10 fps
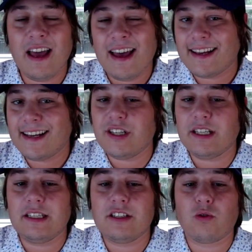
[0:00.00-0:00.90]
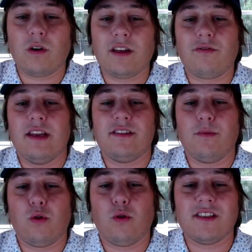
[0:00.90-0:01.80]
get you at least 20 fantasy points,